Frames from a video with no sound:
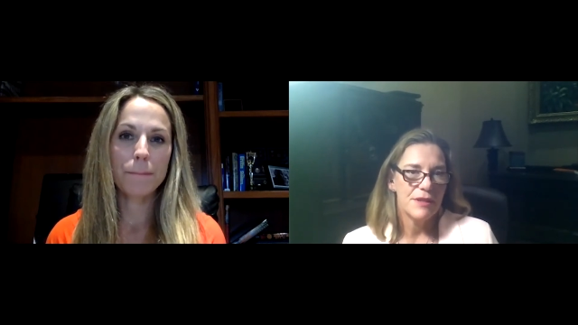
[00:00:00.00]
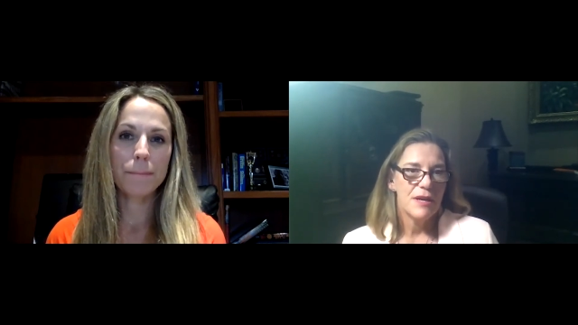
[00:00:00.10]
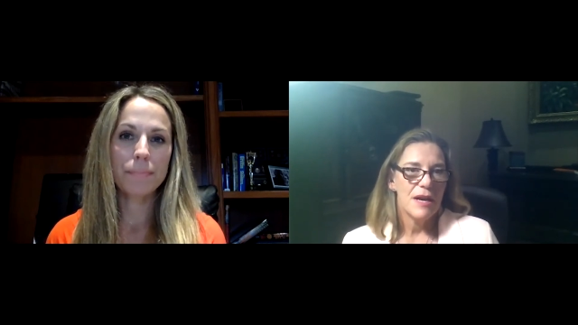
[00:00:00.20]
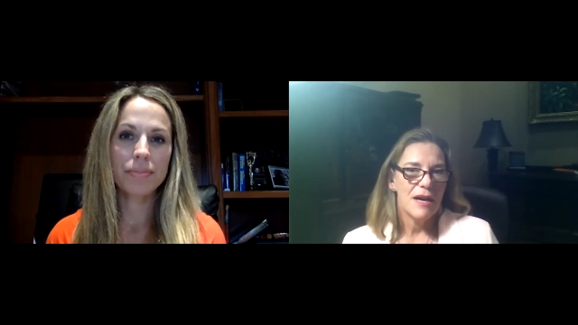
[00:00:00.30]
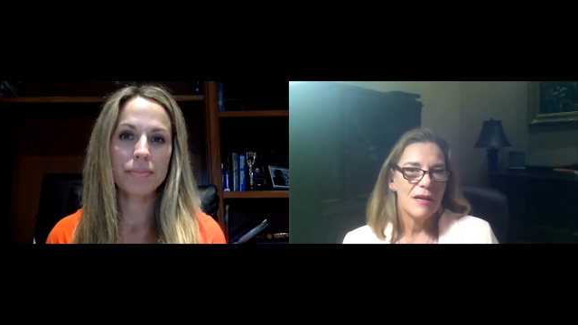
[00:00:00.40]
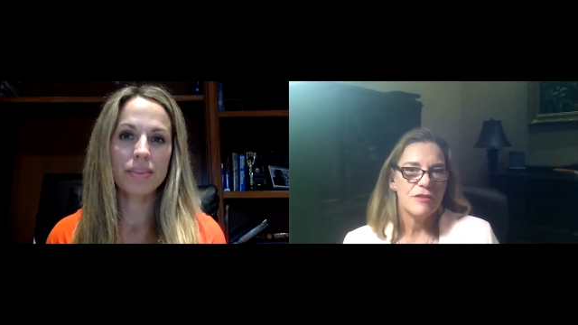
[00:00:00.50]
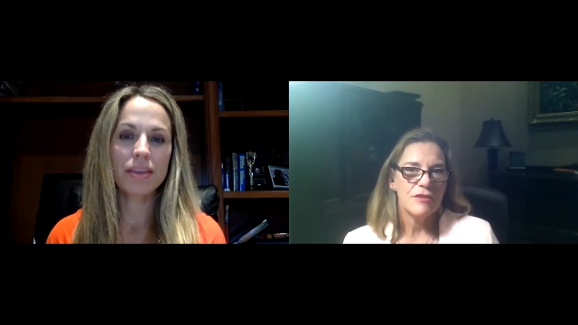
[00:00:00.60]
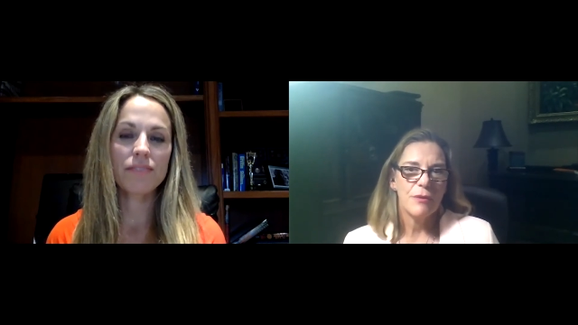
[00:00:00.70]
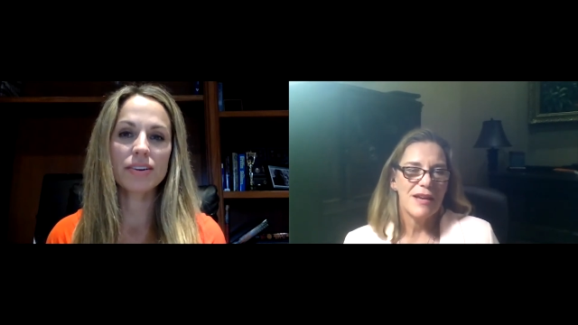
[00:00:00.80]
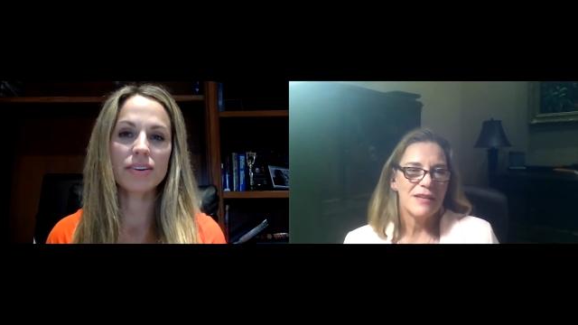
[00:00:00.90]
Speaker 1: Um, so
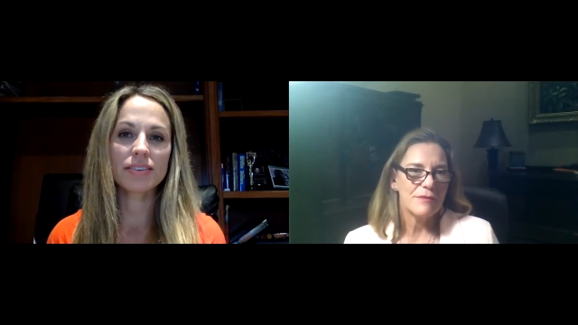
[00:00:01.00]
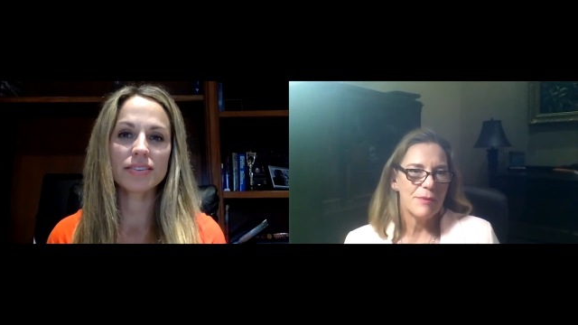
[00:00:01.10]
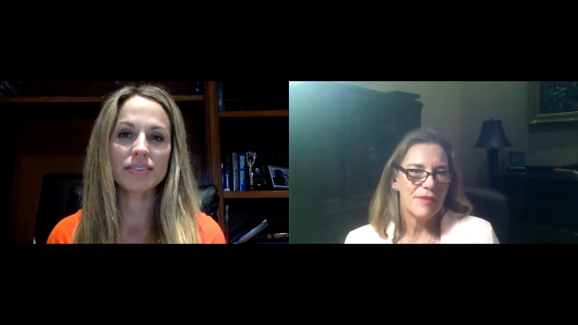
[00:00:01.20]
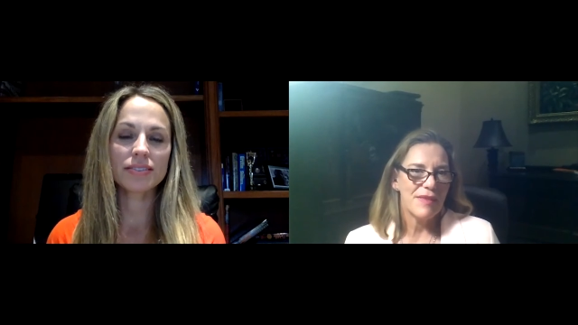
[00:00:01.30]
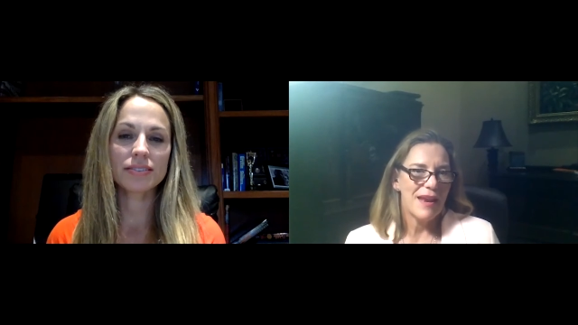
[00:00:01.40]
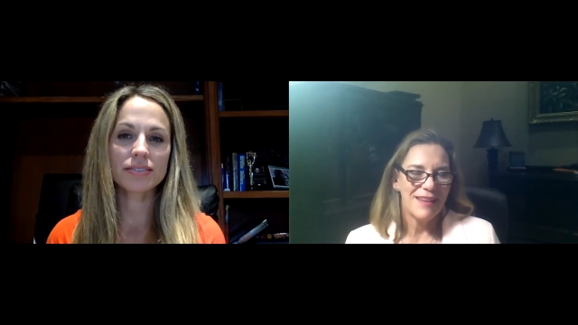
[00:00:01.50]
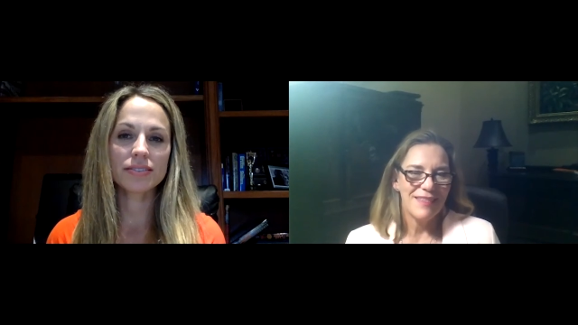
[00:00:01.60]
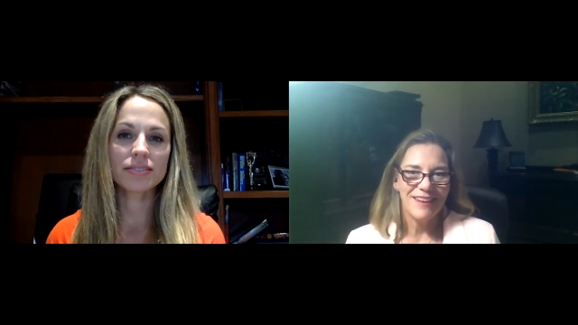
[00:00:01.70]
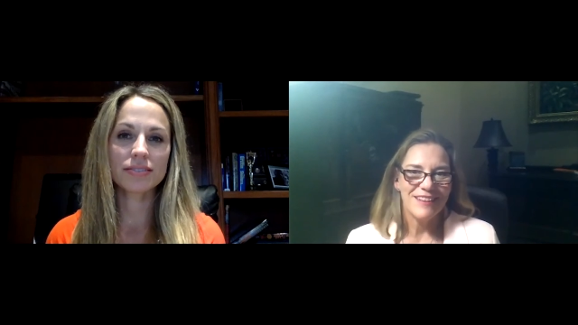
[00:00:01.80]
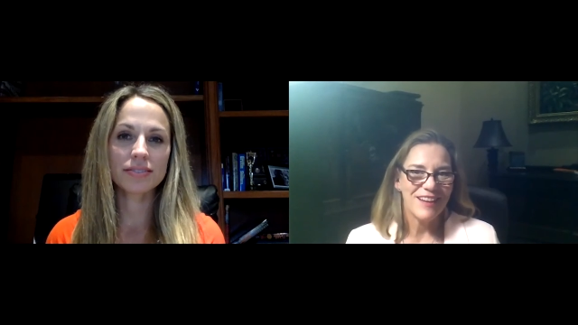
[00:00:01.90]
as with anything,
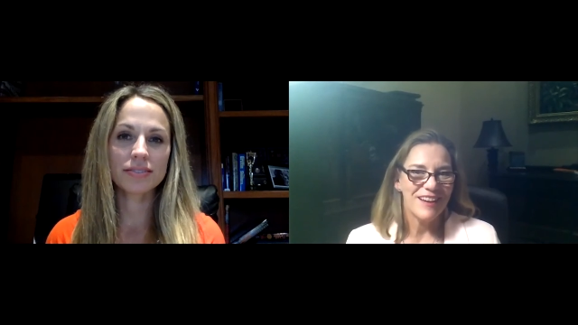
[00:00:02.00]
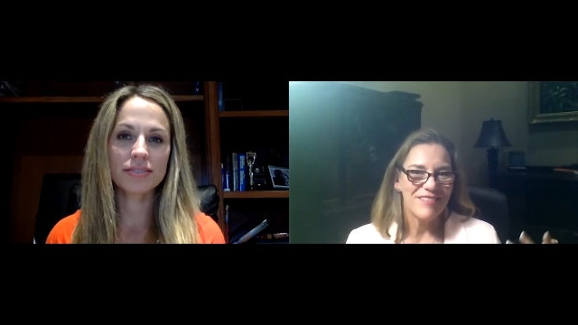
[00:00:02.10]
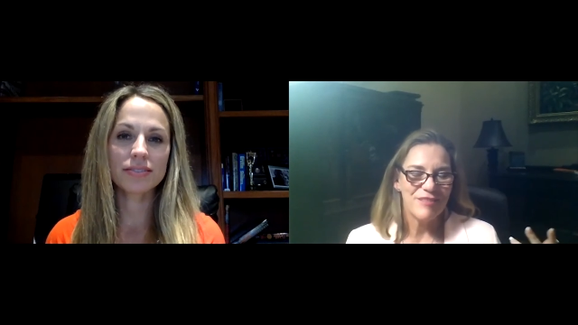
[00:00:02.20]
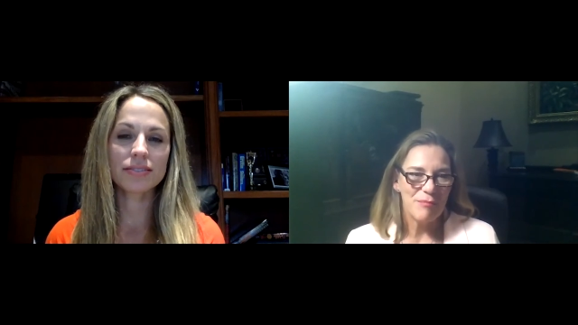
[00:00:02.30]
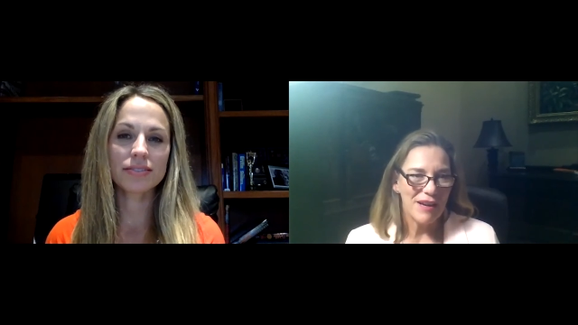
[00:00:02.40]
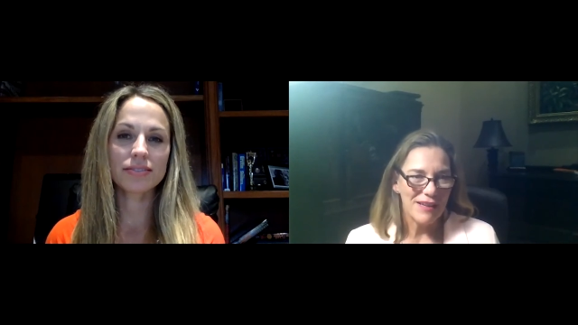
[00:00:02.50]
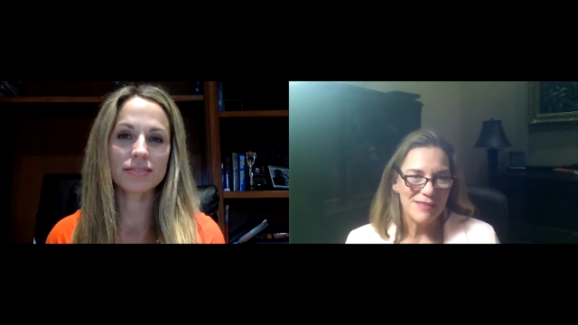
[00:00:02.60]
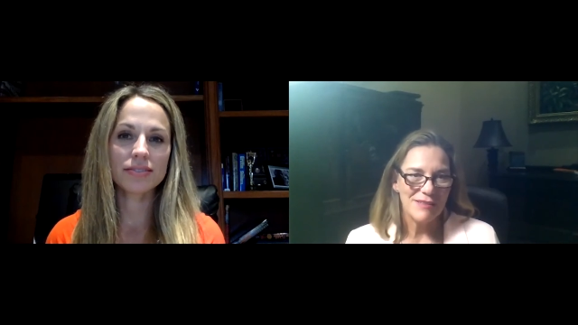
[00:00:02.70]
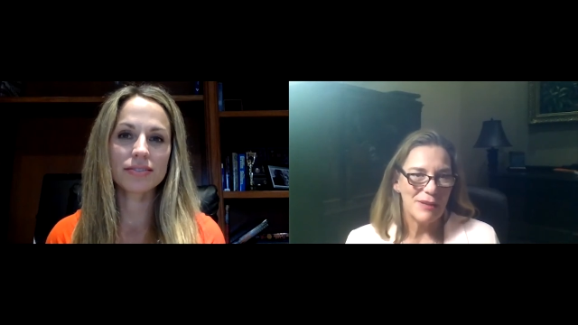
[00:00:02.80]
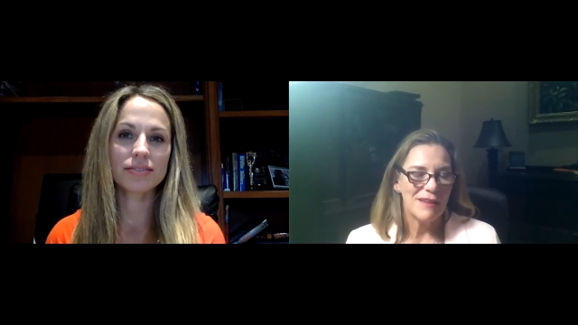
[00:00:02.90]
it kind of reminds
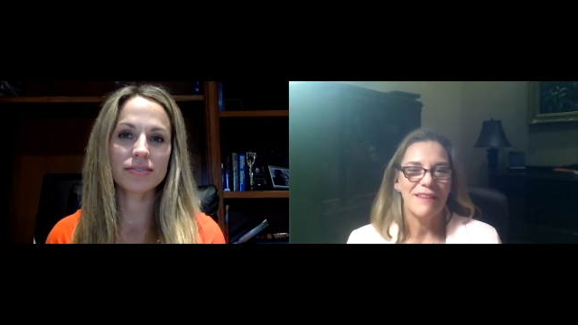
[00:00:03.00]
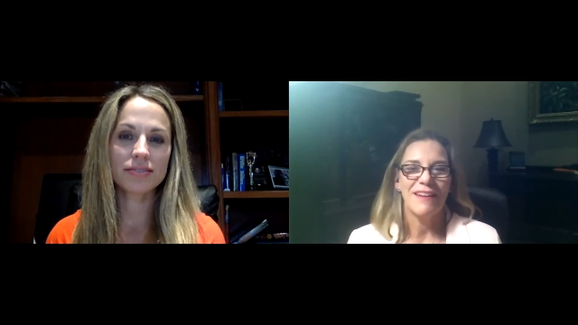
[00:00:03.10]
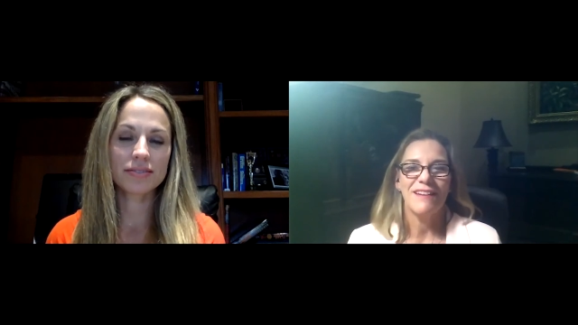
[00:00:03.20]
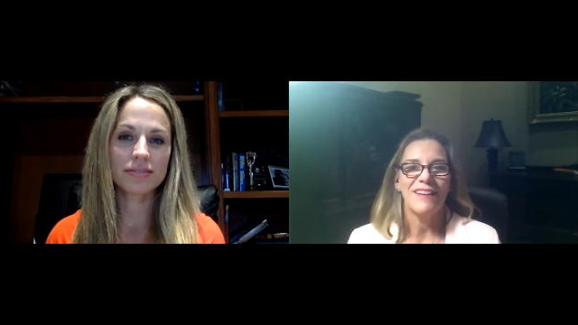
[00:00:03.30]
me that